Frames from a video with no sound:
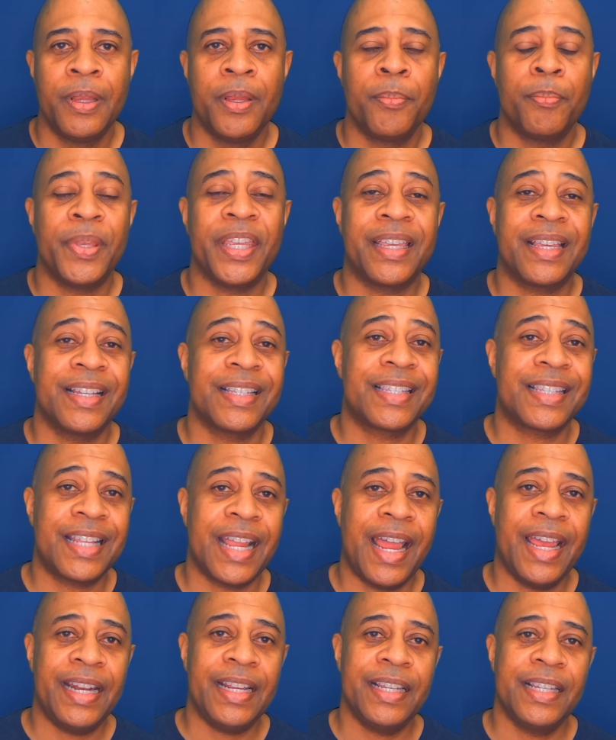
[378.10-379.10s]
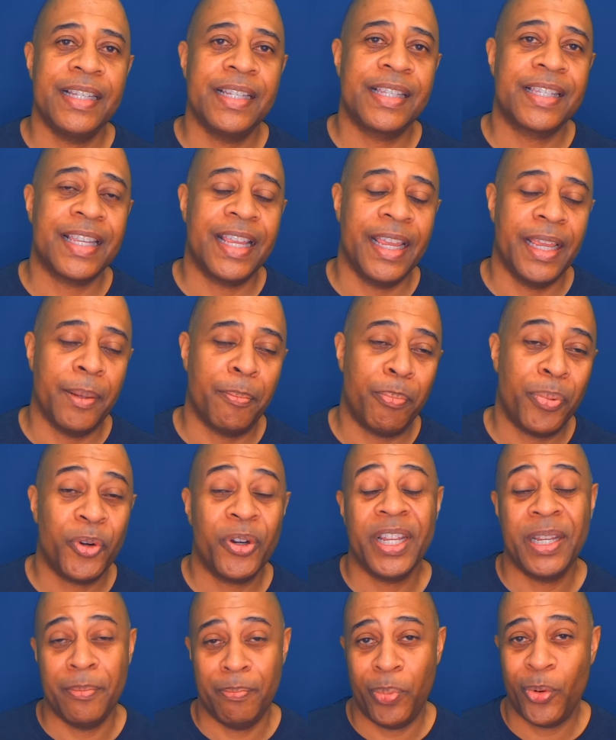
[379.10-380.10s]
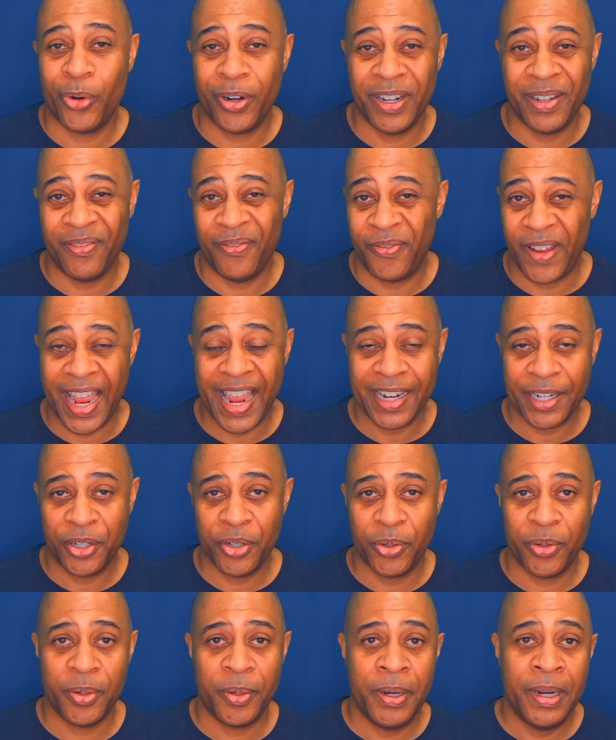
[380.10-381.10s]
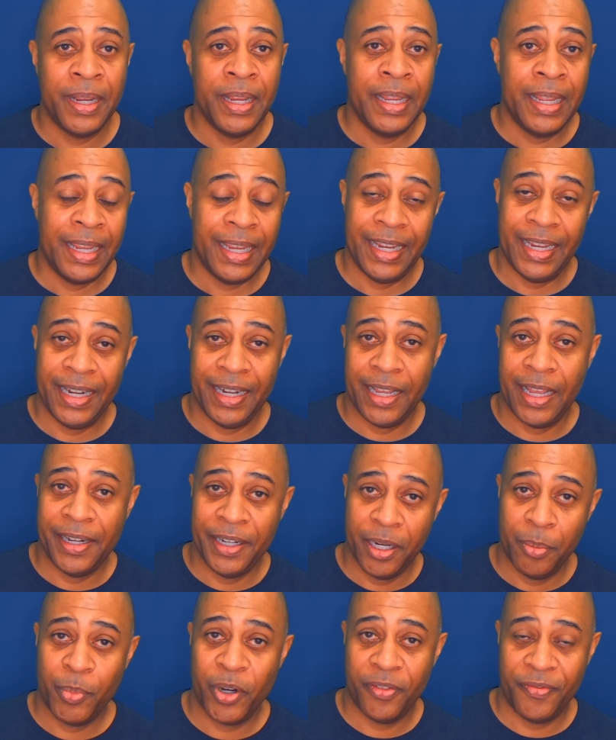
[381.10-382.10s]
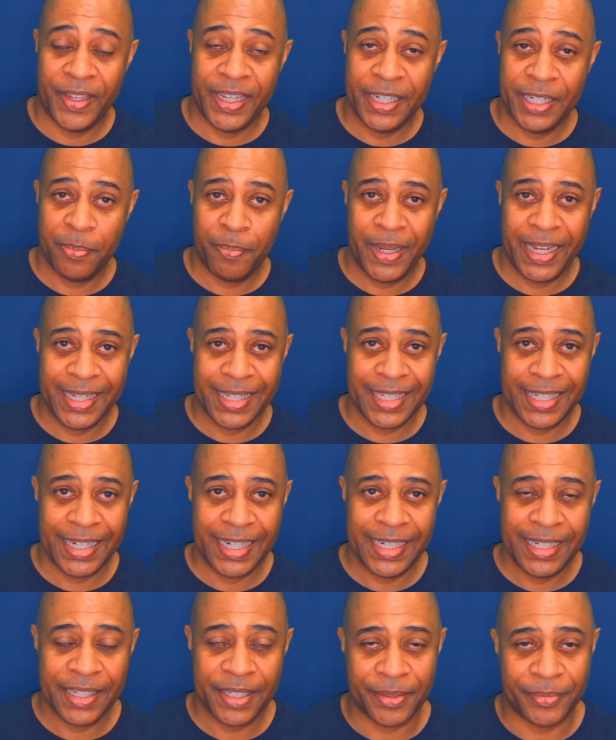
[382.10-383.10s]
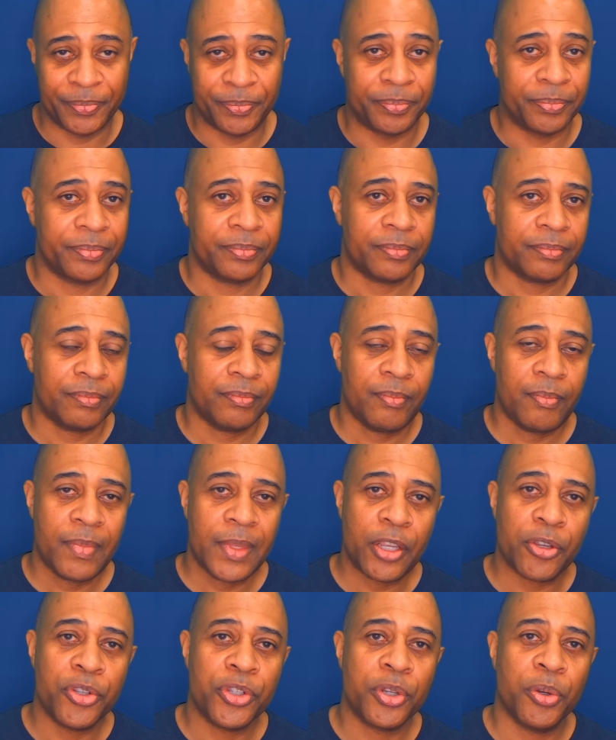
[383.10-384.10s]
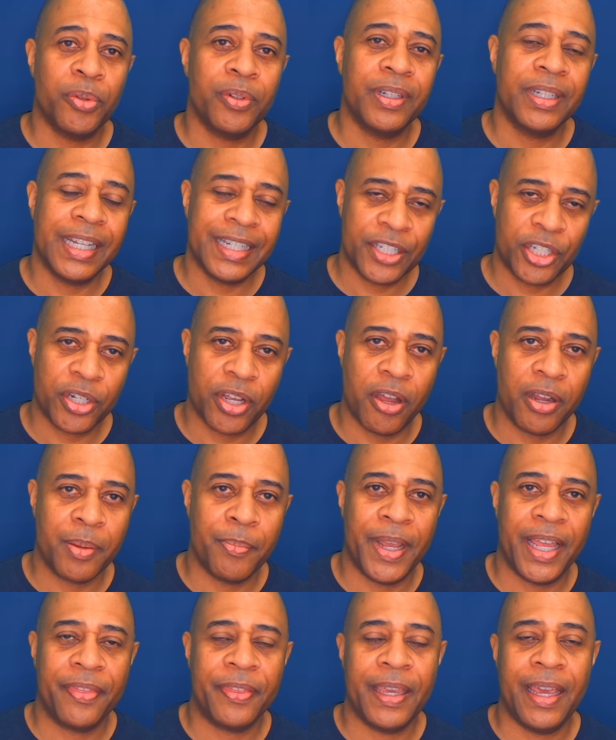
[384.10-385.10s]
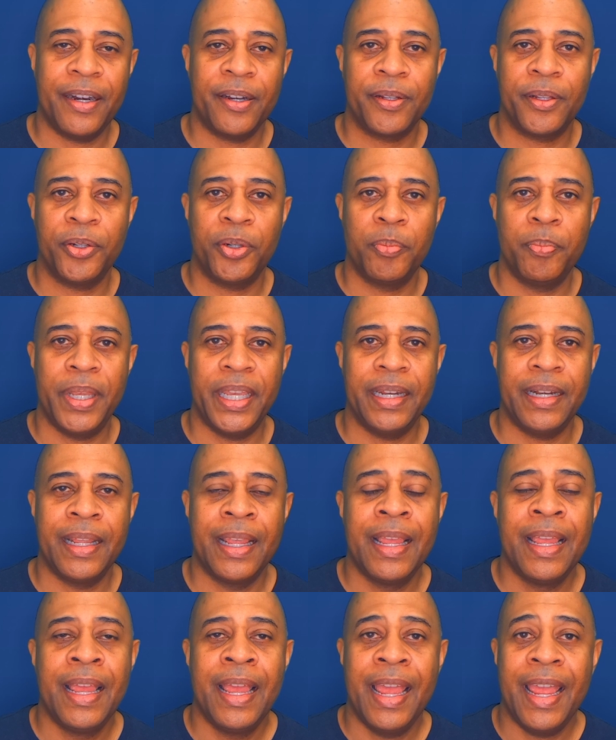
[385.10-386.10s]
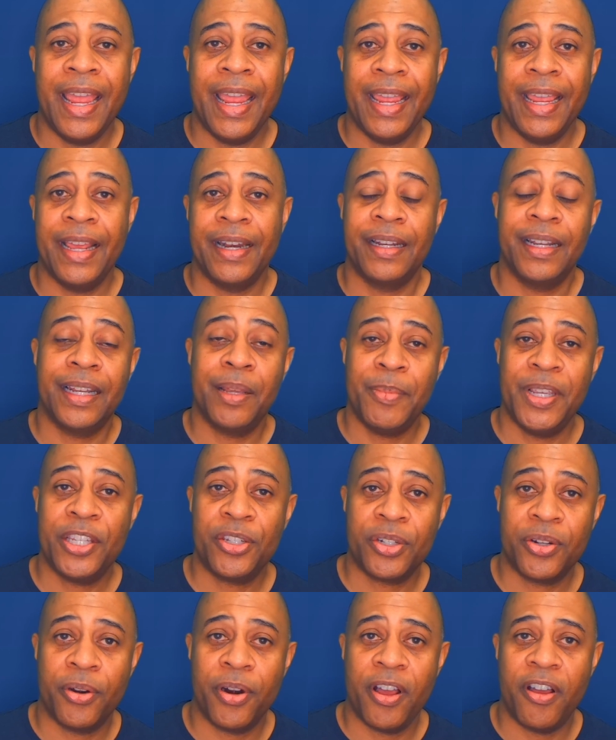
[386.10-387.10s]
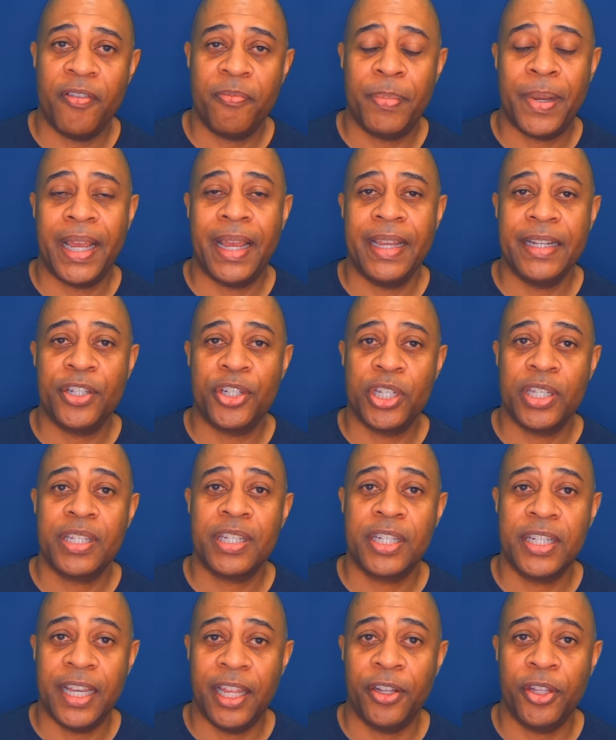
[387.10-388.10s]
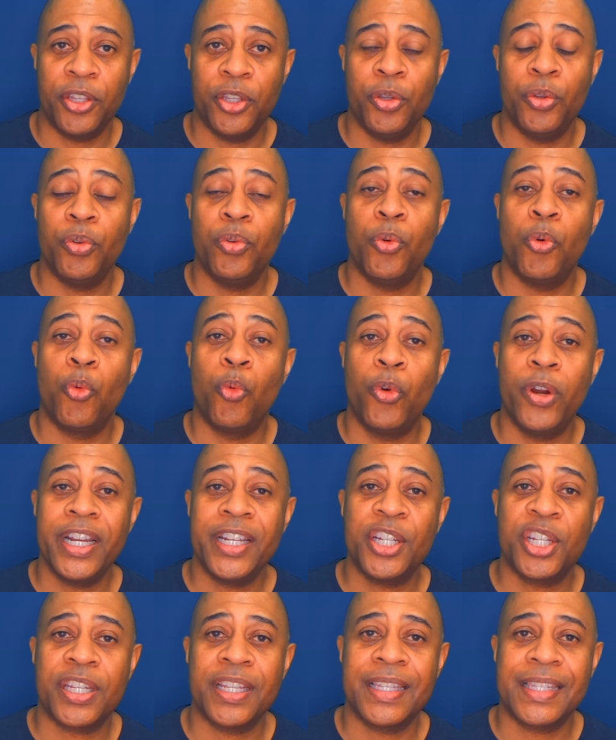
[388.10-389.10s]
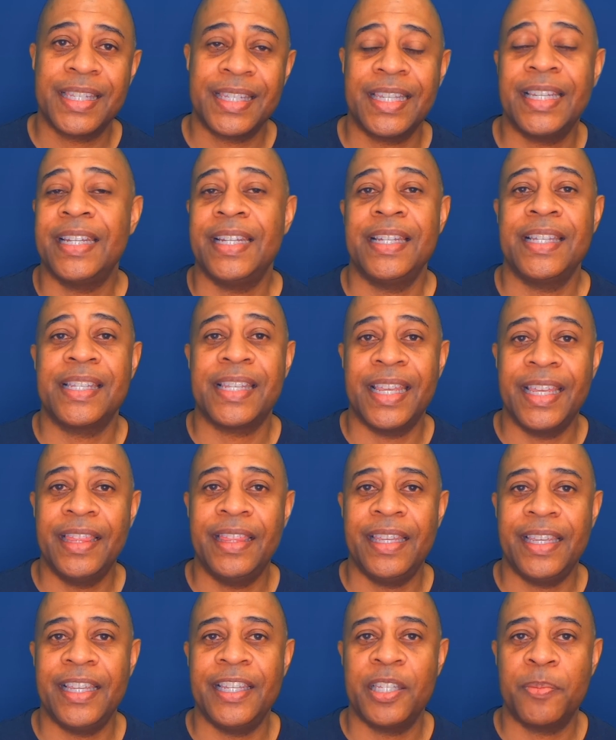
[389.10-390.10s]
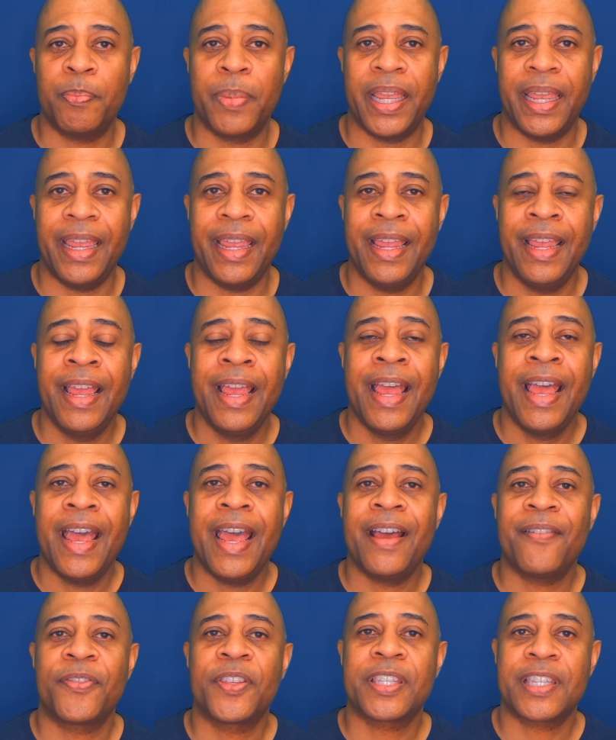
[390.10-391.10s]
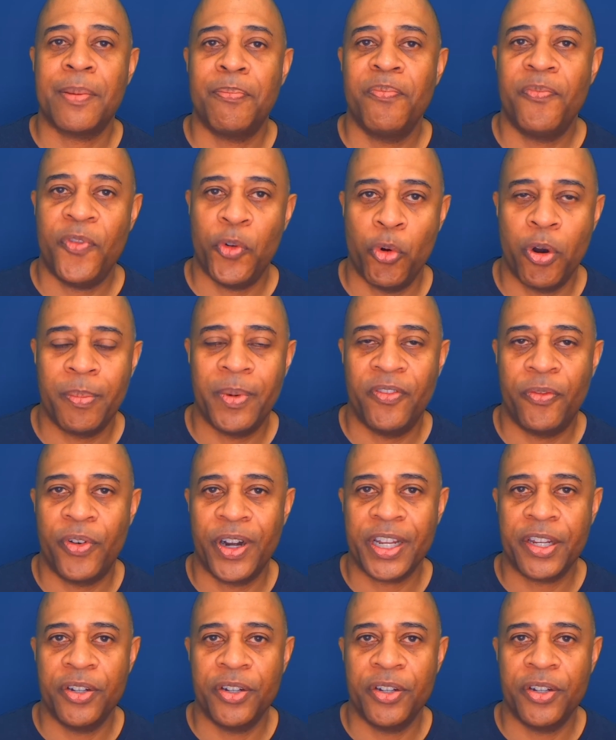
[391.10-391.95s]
because that is a pretty important factor in a number of East Bay cities. So let's talk about that a little bit. And let me start off by just telling you which cities in the East Bay have some form of rent